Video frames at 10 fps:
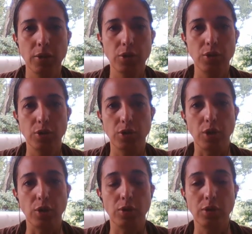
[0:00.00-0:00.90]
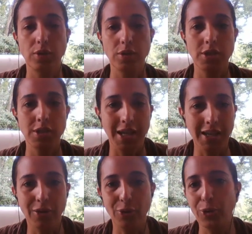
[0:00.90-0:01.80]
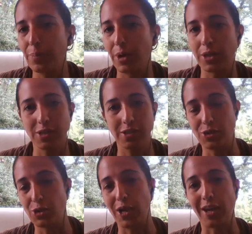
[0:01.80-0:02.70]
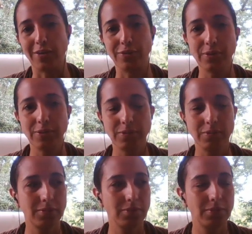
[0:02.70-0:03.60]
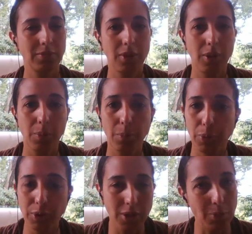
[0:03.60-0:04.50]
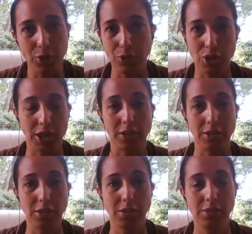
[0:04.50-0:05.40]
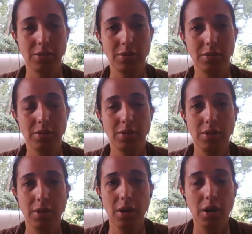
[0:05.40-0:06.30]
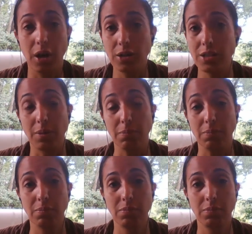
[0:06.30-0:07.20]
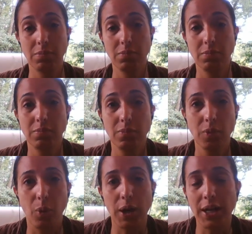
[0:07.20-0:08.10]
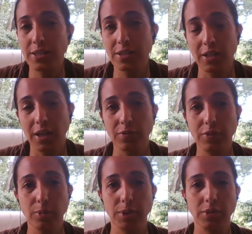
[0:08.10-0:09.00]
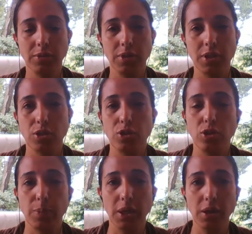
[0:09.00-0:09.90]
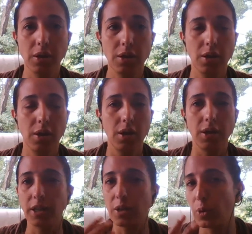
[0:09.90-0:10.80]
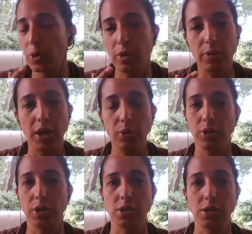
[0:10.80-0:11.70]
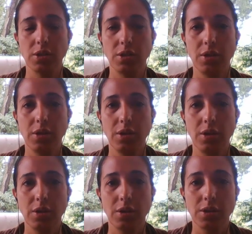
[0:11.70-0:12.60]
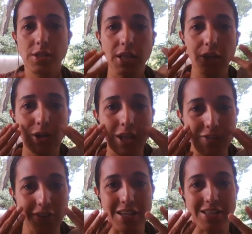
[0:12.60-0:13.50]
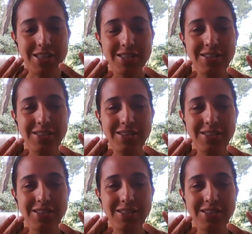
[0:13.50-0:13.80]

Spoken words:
So take out all the masks that you have. Put them on your child. Ask them, why is this uncomfortable? Is it too big? Let them walk around with it. See it on their face.